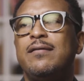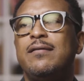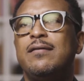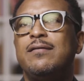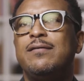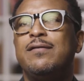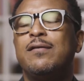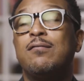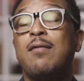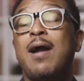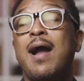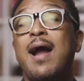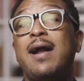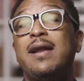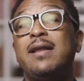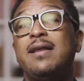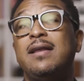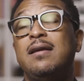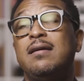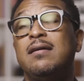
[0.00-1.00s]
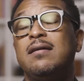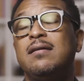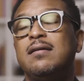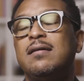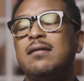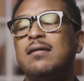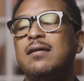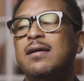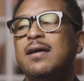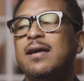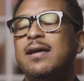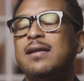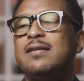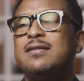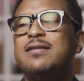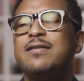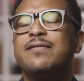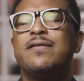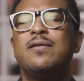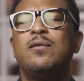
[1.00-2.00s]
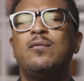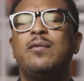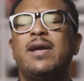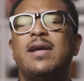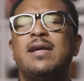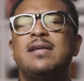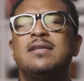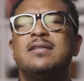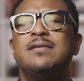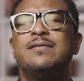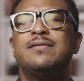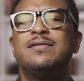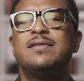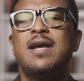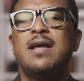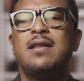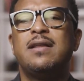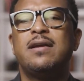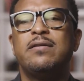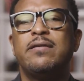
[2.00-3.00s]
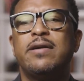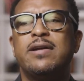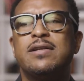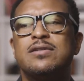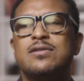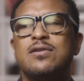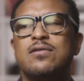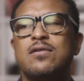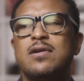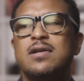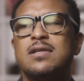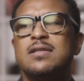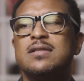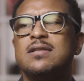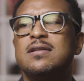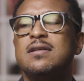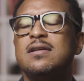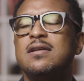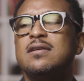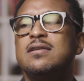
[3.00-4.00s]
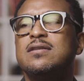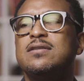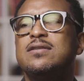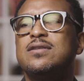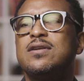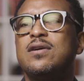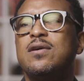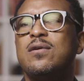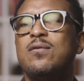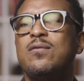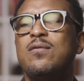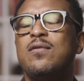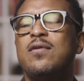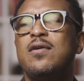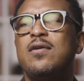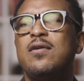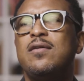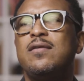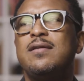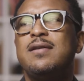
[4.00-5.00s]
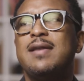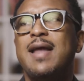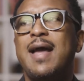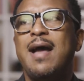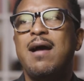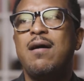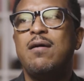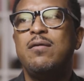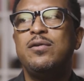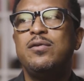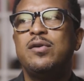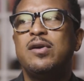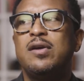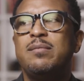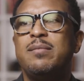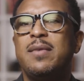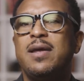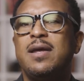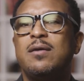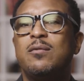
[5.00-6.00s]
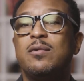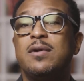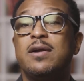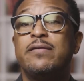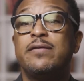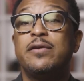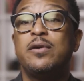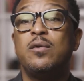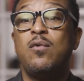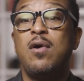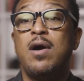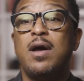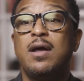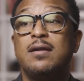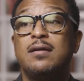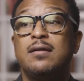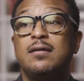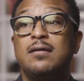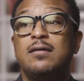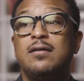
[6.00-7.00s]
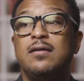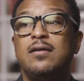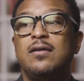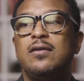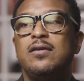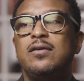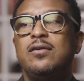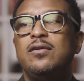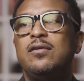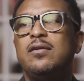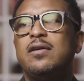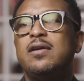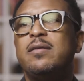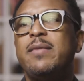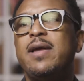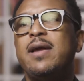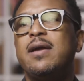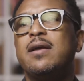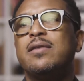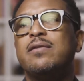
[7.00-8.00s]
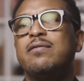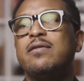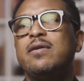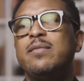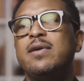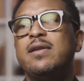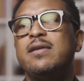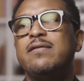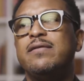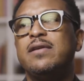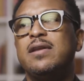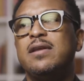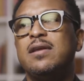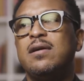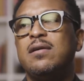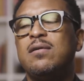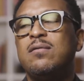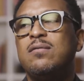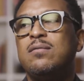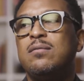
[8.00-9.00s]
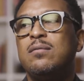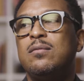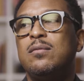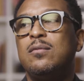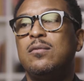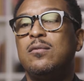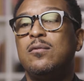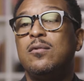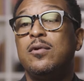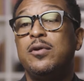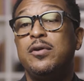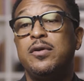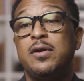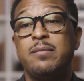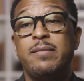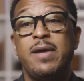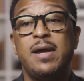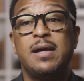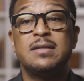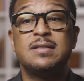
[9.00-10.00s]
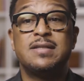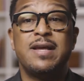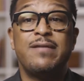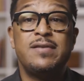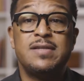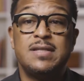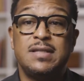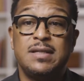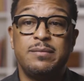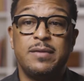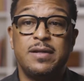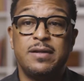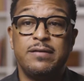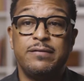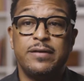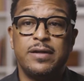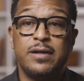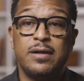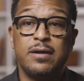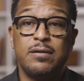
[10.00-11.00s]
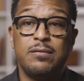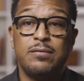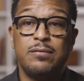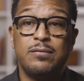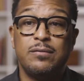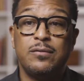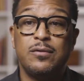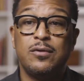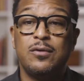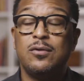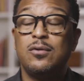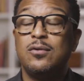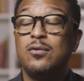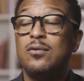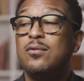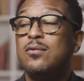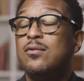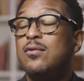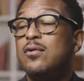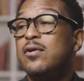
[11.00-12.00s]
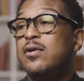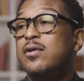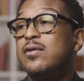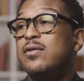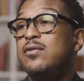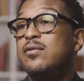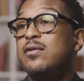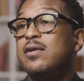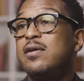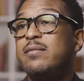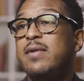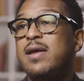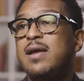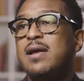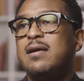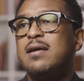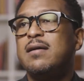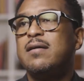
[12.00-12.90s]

variety and different ways of telling great stories. So now you can make whatever you want. You can make a 3-minute video, or you can make a 17-minute video, or you can make